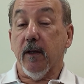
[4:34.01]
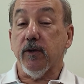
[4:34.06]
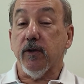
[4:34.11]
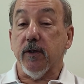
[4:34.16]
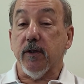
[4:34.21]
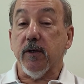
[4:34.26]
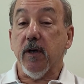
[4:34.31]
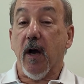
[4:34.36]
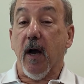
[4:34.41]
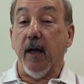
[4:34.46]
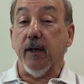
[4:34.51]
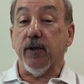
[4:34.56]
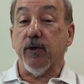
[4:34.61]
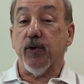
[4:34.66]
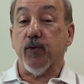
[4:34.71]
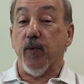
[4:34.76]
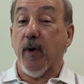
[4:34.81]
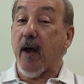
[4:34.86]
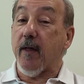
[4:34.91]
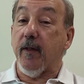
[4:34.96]
to
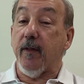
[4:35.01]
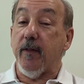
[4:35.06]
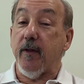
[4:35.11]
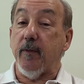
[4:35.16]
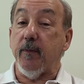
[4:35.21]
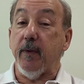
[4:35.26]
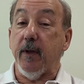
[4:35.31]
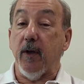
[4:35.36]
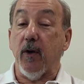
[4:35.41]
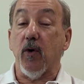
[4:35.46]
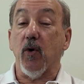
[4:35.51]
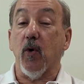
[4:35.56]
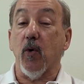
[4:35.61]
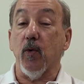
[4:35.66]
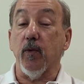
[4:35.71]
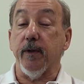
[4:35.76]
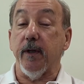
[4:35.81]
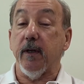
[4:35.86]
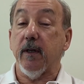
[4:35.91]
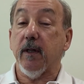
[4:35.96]
touch rather than being
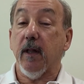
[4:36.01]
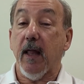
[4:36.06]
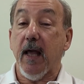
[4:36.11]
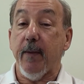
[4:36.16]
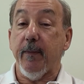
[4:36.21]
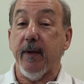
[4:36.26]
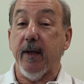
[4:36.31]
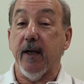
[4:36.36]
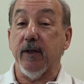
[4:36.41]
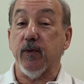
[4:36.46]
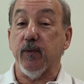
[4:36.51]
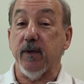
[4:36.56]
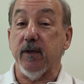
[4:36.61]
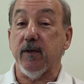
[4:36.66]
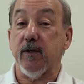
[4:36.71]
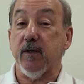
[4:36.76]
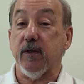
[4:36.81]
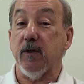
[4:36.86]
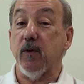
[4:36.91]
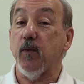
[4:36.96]
cold and clammy as we
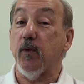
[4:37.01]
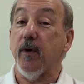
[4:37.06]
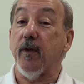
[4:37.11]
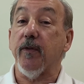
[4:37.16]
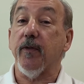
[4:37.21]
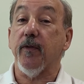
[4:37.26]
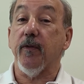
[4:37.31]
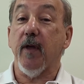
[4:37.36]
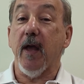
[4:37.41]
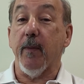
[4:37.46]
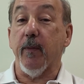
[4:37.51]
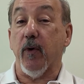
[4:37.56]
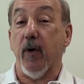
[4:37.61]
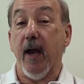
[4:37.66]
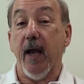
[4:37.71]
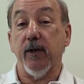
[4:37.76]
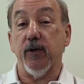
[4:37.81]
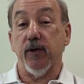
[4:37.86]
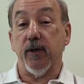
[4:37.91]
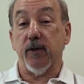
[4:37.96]
see with
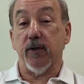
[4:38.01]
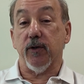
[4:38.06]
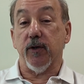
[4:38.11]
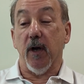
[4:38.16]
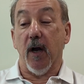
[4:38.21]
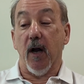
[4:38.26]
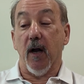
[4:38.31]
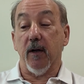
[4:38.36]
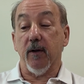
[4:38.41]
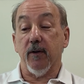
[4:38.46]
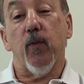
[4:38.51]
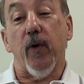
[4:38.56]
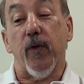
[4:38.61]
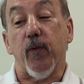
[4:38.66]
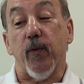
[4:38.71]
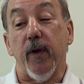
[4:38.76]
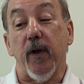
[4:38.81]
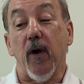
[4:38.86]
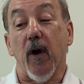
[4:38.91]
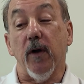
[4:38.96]
hemorrhagic shock.
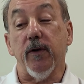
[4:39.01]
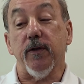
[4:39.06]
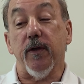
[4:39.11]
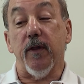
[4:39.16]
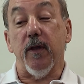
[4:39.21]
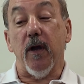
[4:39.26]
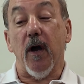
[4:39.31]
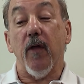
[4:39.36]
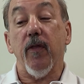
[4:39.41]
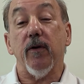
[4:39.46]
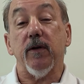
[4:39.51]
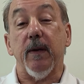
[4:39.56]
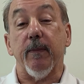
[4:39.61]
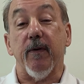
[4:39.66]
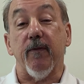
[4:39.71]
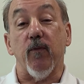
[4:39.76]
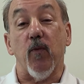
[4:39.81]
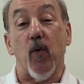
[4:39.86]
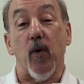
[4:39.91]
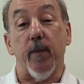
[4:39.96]
With regard to the other type
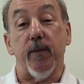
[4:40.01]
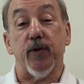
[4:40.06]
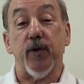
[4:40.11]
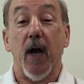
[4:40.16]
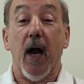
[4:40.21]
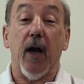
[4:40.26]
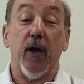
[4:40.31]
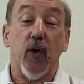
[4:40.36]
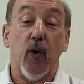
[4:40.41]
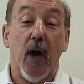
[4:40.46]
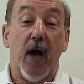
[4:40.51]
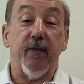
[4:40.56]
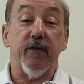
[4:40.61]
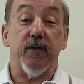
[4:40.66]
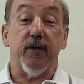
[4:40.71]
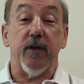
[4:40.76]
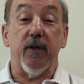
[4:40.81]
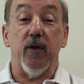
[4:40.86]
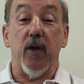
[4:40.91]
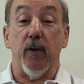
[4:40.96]
of warm shock, you
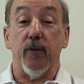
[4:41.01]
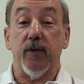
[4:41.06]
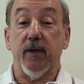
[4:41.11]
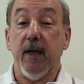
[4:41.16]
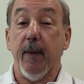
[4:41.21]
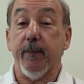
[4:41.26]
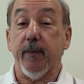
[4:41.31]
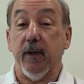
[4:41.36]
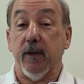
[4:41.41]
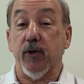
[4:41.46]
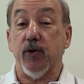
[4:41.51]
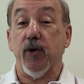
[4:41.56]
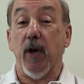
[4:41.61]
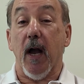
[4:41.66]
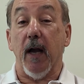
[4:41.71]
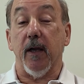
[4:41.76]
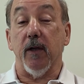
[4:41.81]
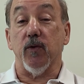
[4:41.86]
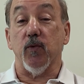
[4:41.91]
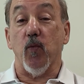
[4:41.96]
obviously know septic
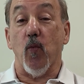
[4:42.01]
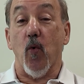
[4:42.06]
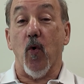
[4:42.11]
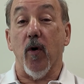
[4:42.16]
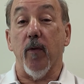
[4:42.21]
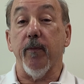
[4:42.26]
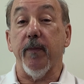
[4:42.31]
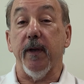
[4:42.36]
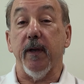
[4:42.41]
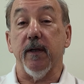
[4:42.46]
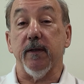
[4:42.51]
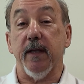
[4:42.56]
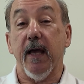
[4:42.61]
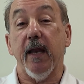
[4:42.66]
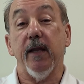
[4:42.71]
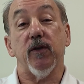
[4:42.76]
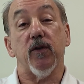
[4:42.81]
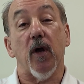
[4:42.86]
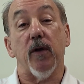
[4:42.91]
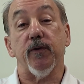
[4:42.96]
shock is warm because
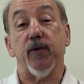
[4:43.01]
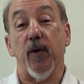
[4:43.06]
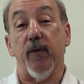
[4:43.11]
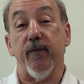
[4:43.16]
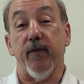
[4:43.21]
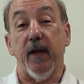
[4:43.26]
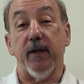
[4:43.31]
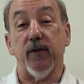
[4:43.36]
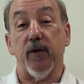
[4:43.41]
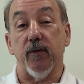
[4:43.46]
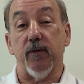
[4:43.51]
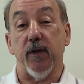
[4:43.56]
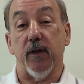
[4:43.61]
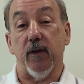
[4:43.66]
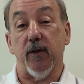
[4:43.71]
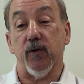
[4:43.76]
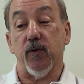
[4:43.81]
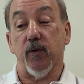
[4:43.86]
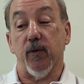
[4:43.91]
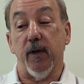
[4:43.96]
that is also a
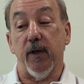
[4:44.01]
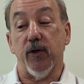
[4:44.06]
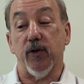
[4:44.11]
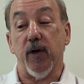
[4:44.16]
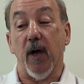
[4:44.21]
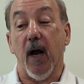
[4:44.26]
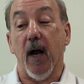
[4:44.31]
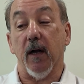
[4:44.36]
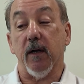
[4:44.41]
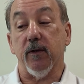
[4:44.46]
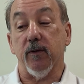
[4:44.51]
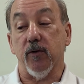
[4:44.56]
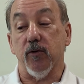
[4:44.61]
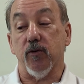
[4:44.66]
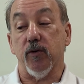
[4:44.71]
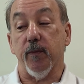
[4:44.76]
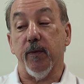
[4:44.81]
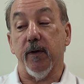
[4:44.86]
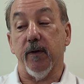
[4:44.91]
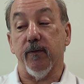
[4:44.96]
vasodilatory shock,
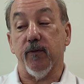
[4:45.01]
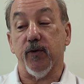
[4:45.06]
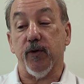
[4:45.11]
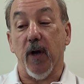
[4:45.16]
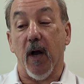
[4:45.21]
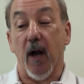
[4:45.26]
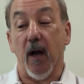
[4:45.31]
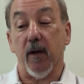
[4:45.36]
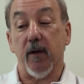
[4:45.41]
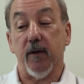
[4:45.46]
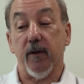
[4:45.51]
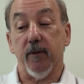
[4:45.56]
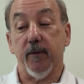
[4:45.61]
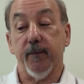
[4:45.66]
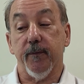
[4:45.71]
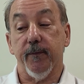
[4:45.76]
distributive shock.